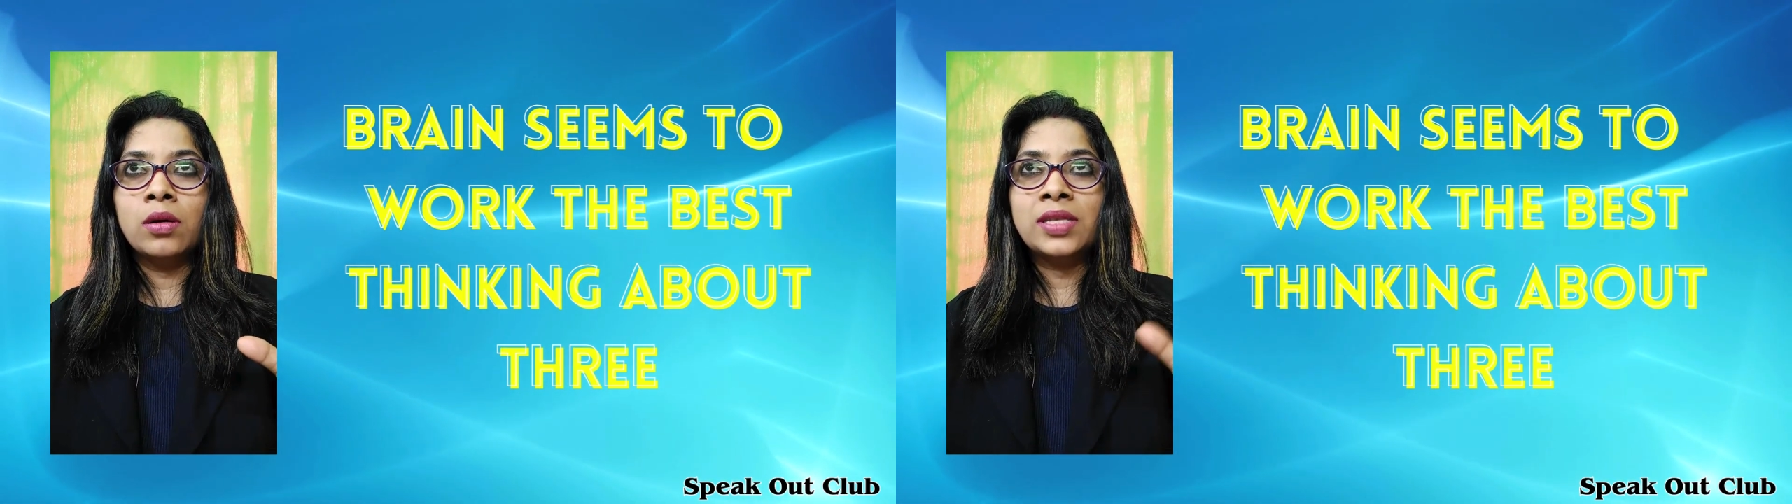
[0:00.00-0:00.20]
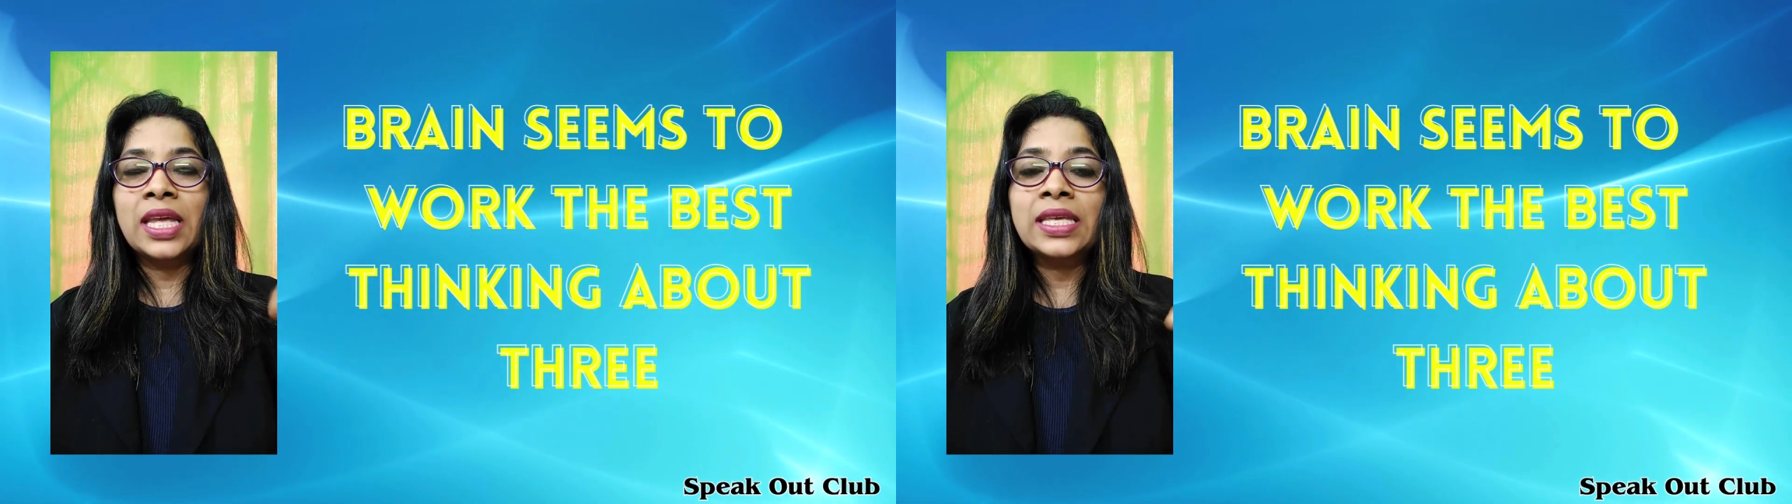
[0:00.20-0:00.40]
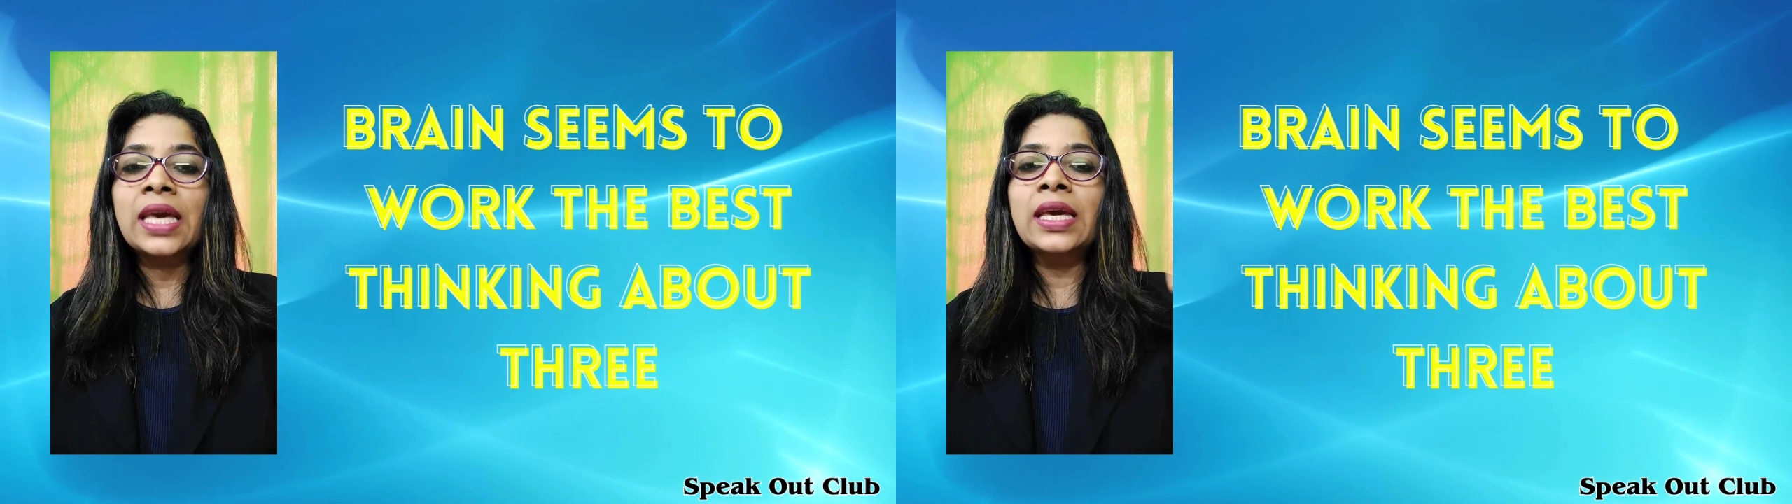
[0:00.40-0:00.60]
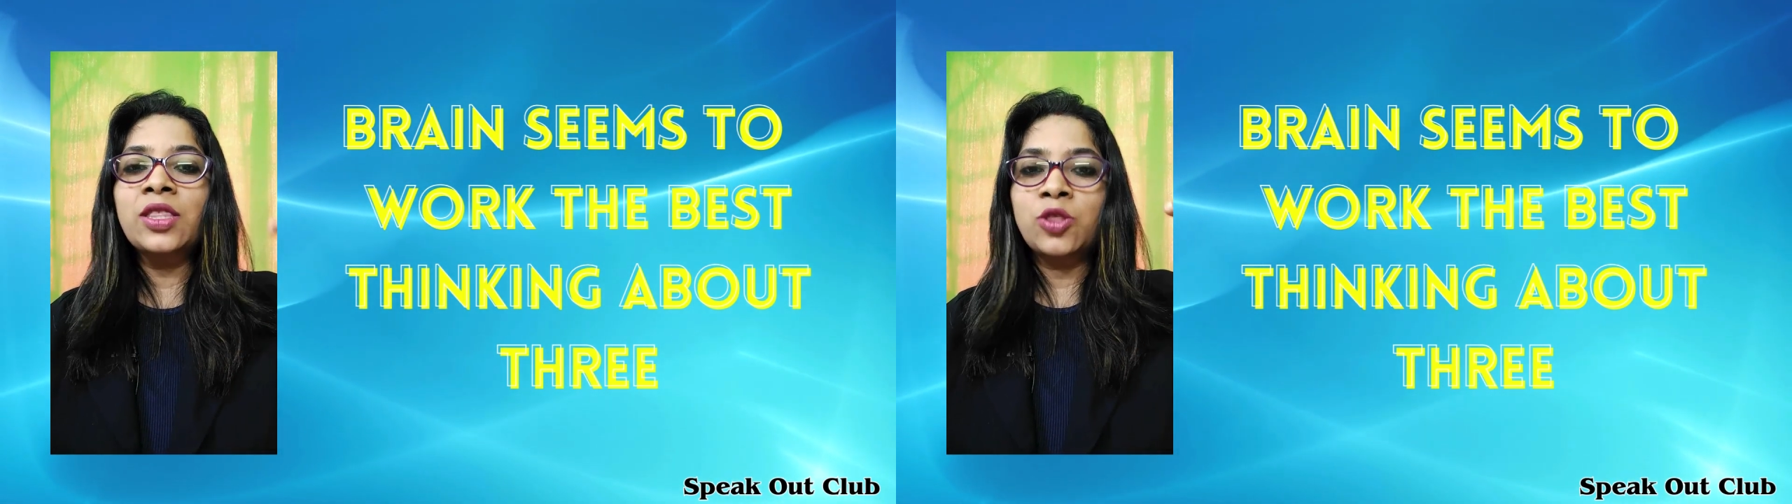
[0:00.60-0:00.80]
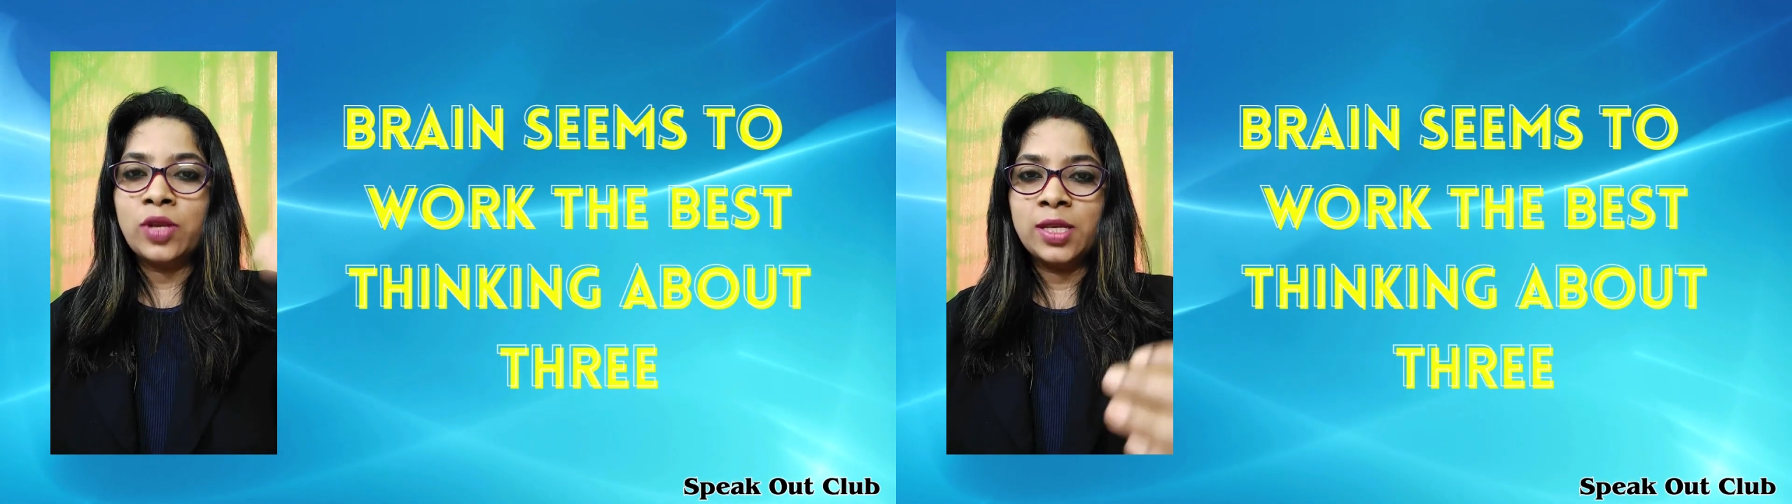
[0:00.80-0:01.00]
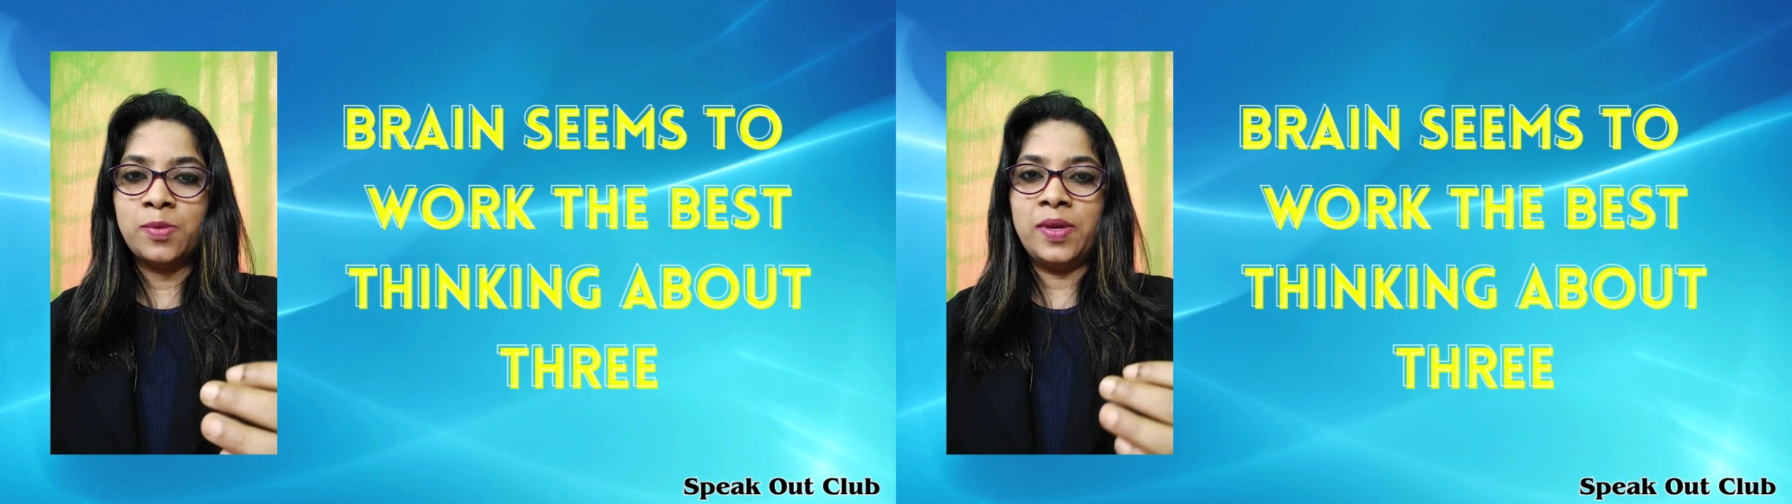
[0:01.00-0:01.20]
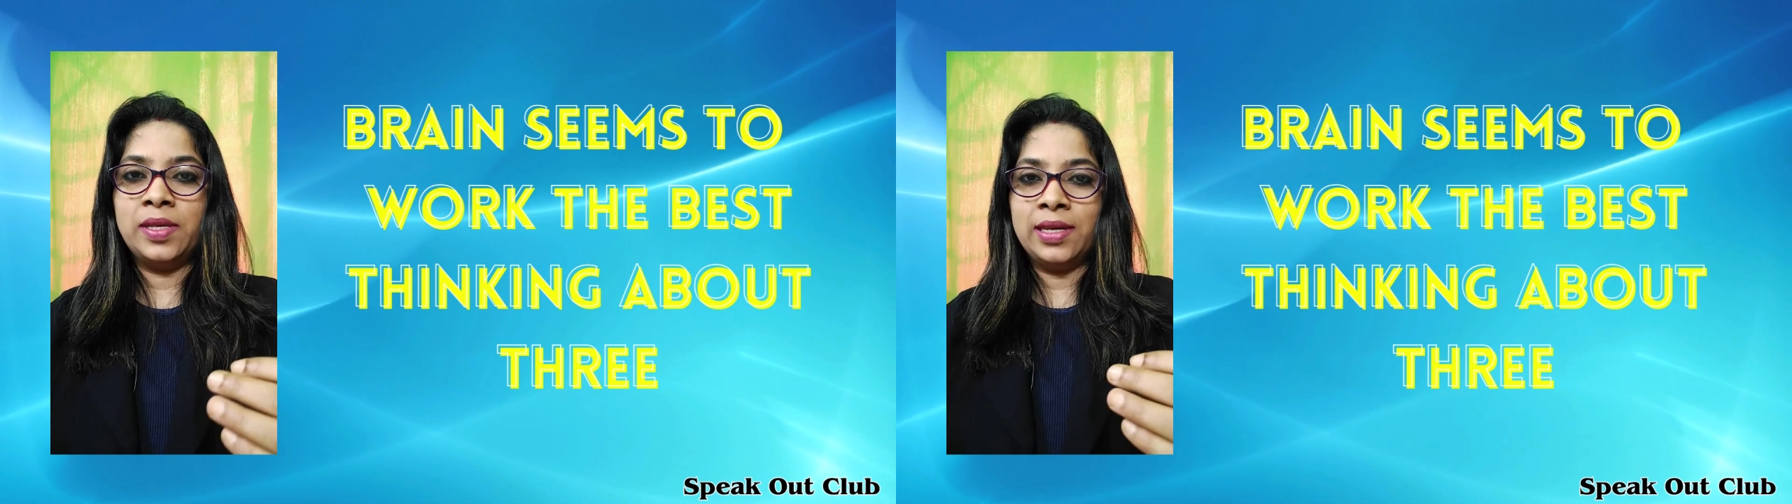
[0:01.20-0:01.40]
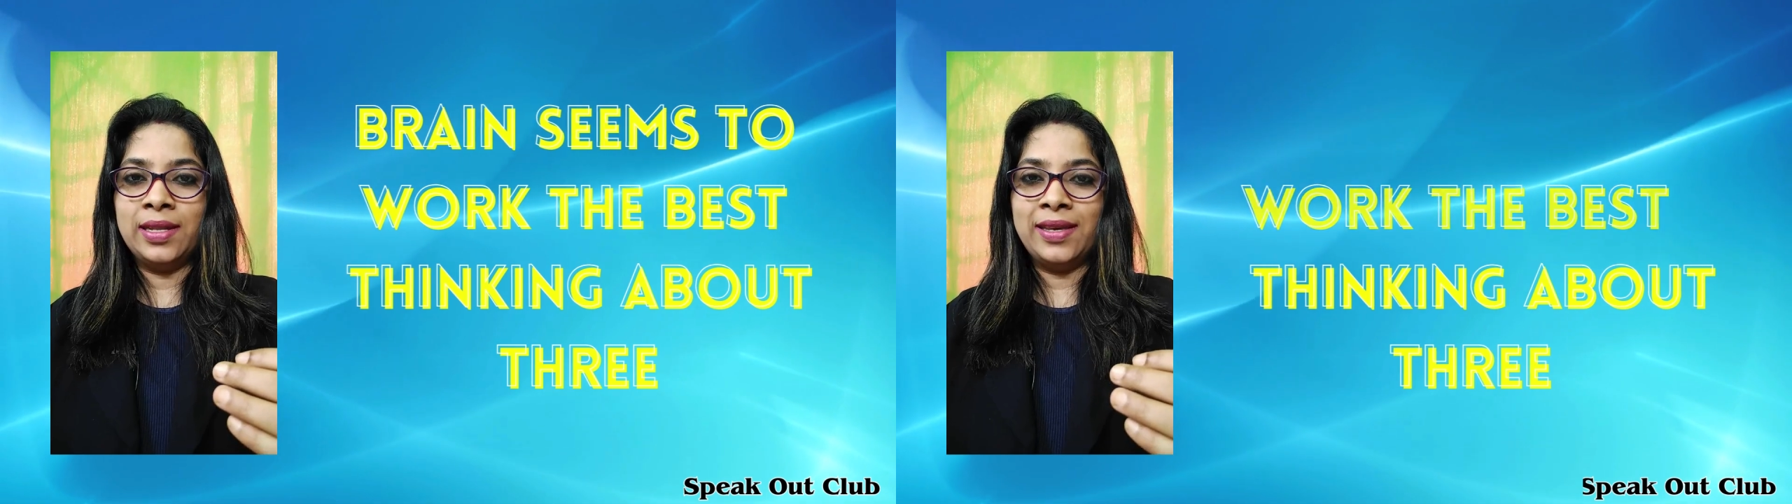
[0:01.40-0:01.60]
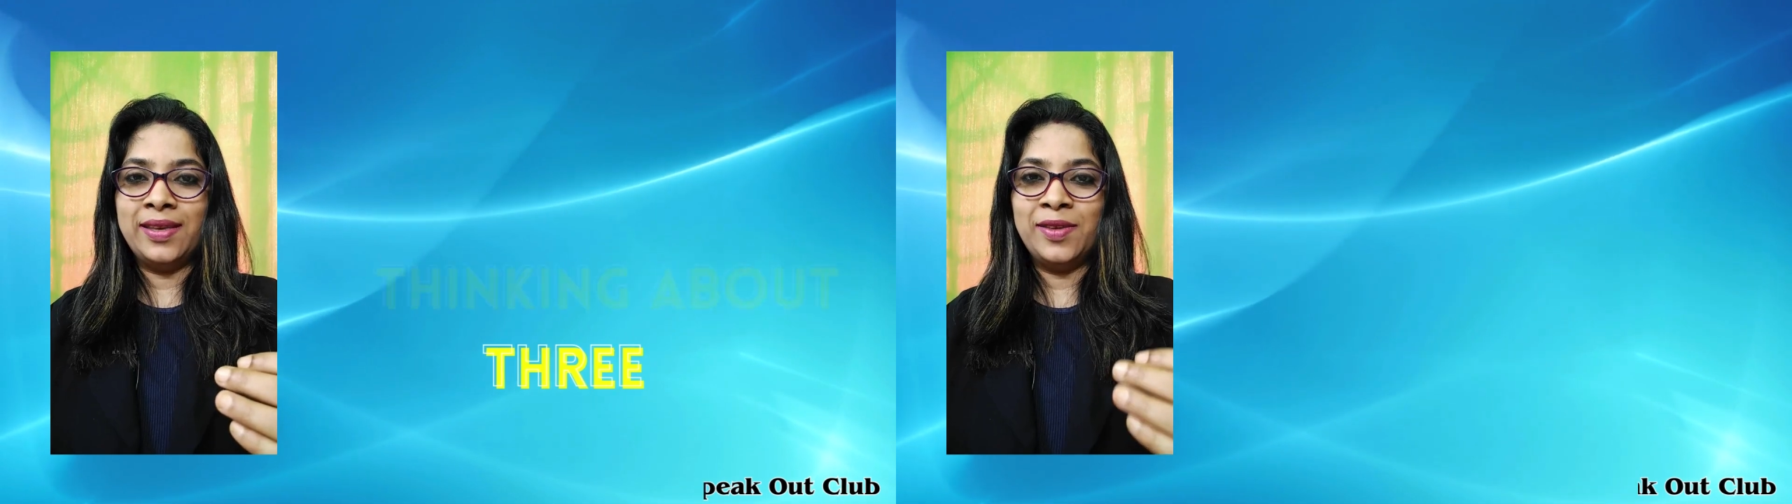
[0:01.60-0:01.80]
thinking in threes basically,